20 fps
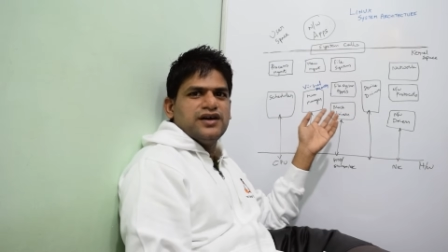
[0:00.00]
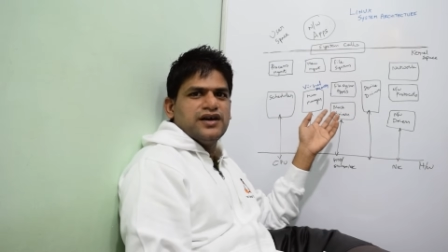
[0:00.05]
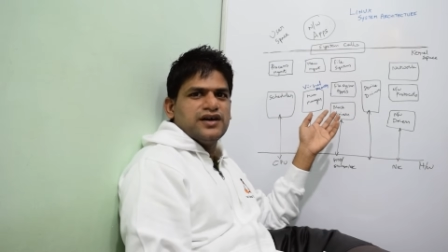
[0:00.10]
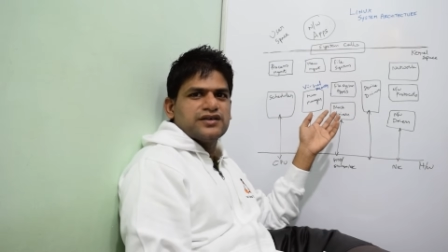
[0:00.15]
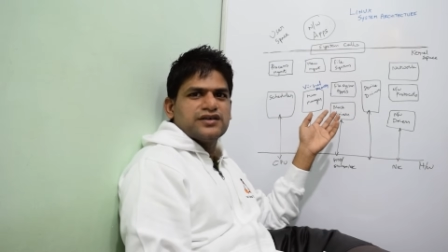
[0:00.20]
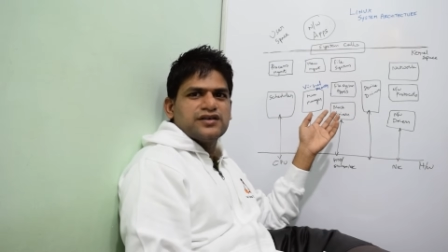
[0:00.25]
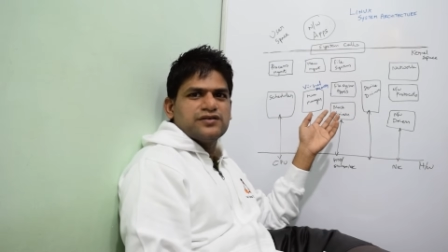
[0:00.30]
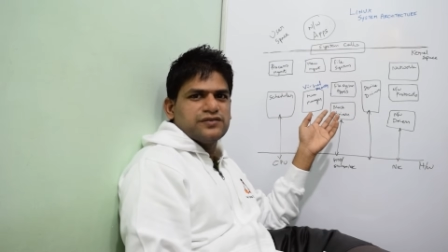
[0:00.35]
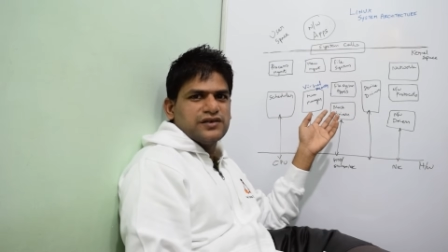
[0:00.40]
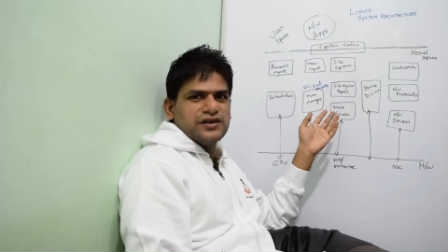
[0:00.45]

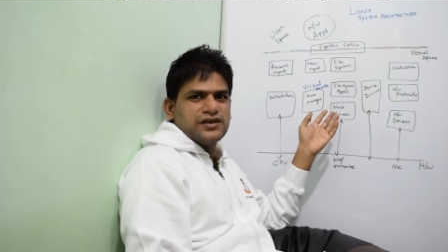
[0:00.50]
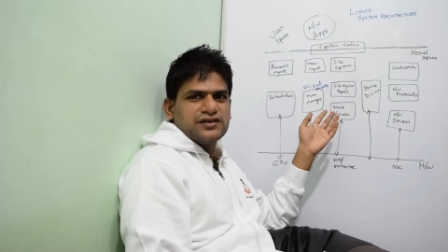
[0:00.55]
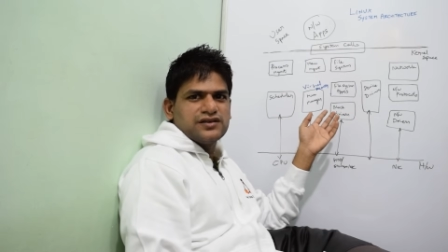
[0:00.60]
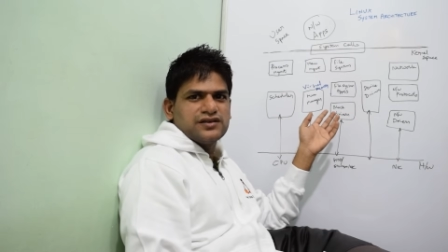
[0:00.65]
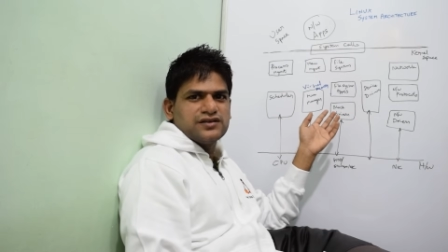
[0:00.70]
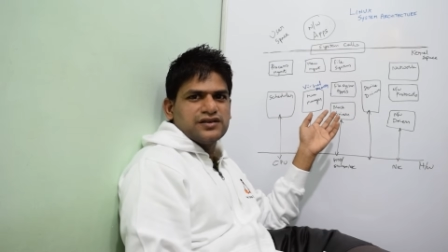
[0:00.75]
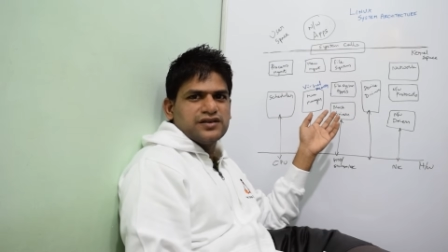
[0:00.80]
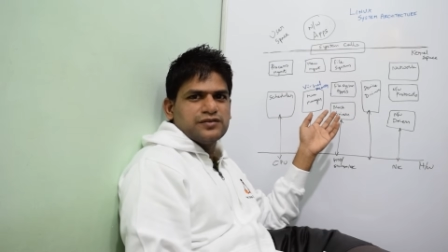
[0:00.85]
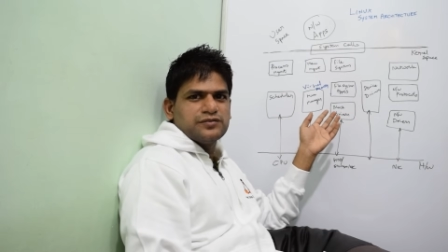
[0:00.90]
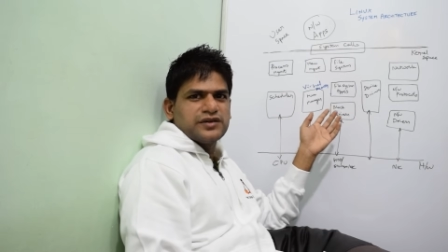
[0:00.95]
other file
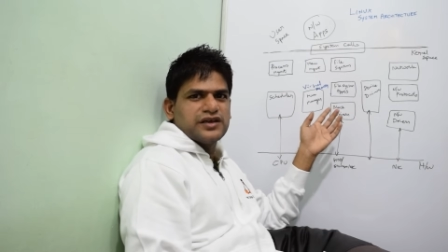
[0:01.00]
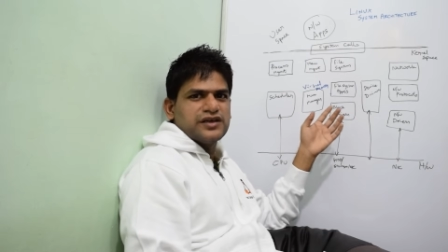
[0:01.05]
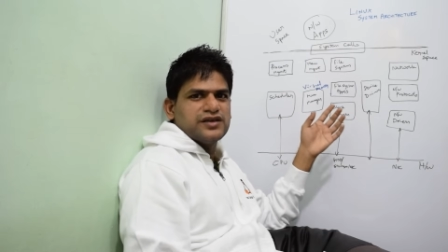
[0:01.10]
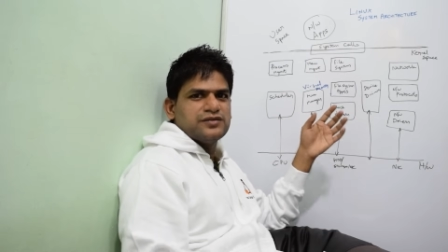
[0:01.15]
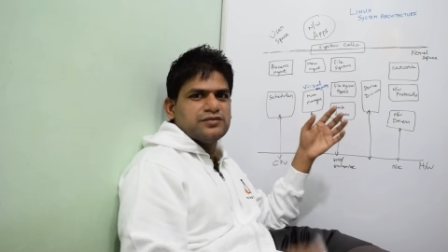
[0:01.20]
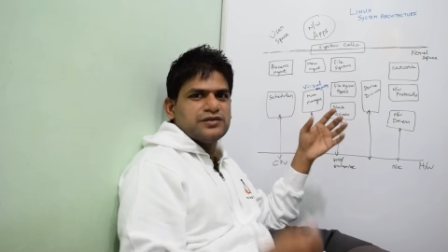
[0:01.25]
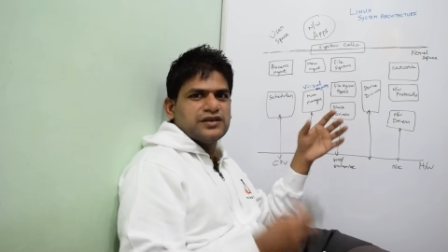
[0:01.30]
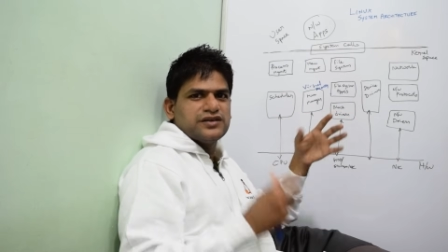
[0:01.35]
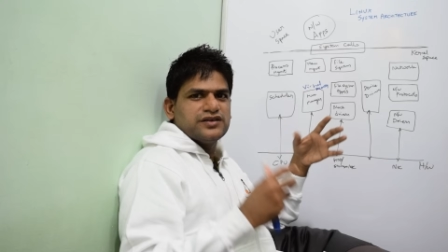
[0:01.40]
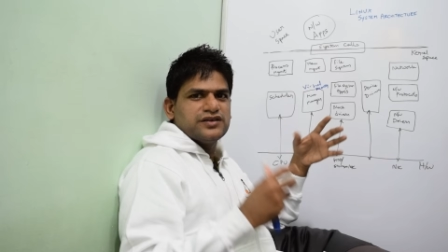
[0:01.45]
system
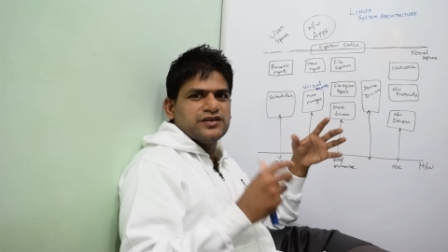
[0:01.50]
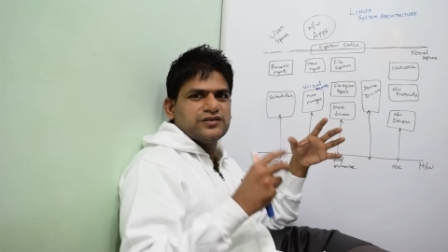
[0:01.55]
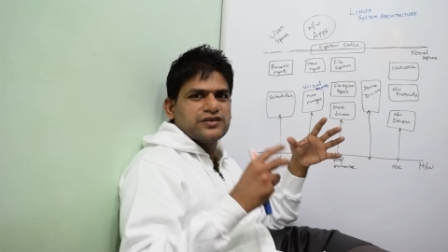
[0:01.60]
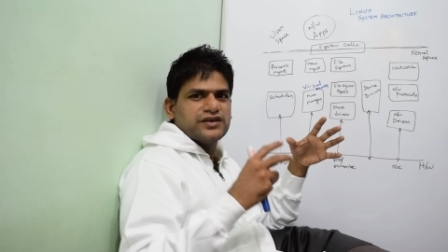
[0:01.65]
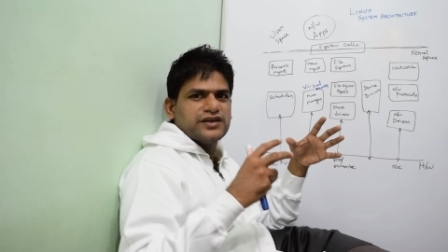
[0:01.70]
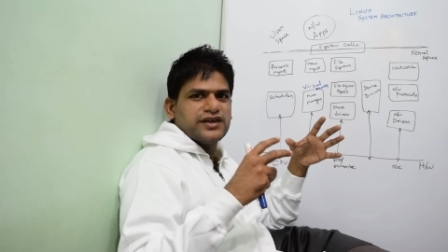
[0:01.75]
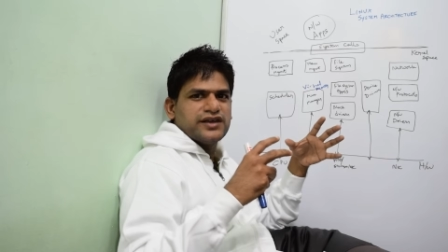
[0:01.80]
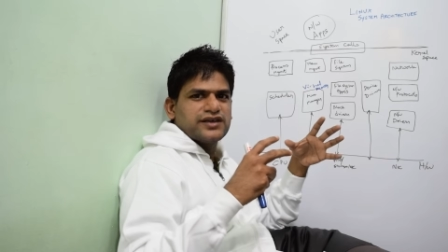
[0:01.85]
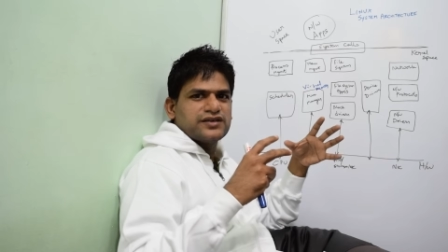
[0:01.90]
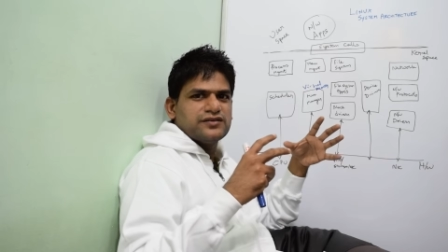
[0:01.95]
types, and you
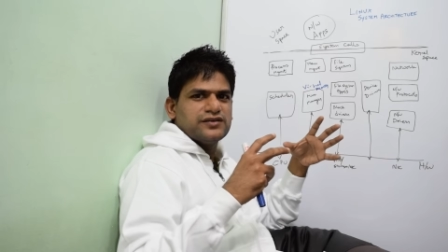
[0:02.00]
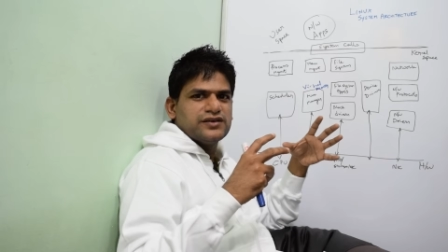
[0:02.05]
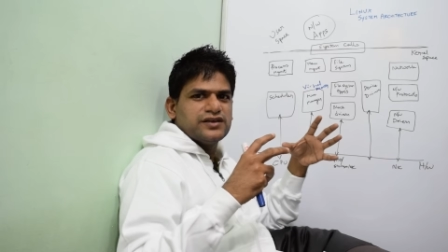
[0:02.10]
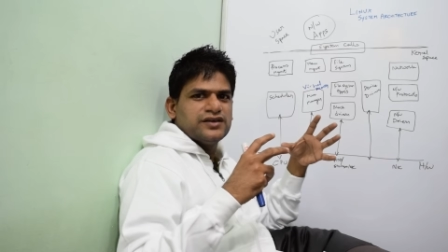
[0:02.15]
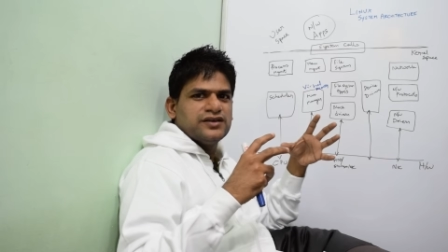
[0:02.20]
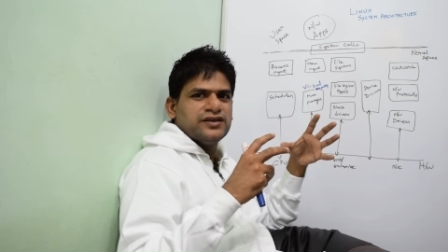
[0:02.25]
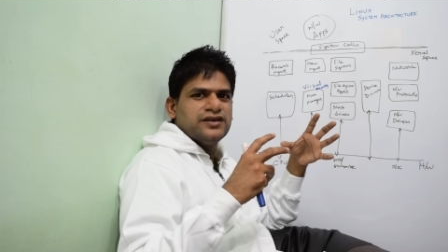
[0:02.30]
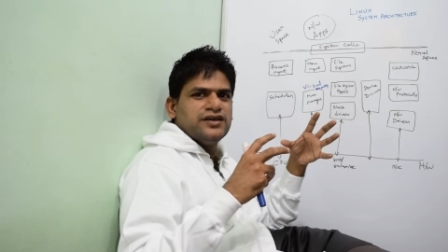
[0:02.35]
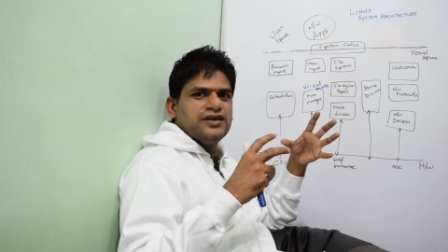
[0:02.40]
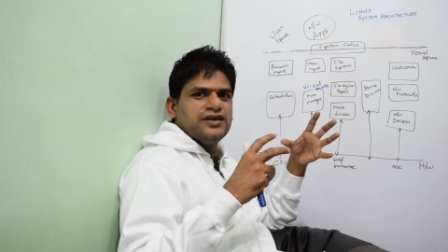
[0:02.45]
can
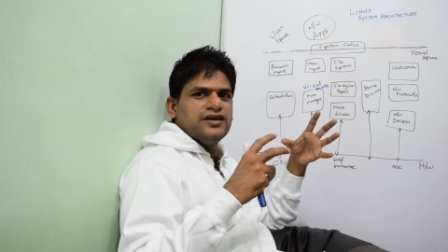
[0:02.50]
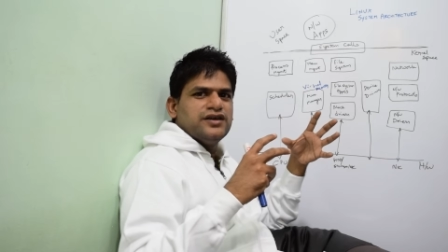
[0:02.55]
actually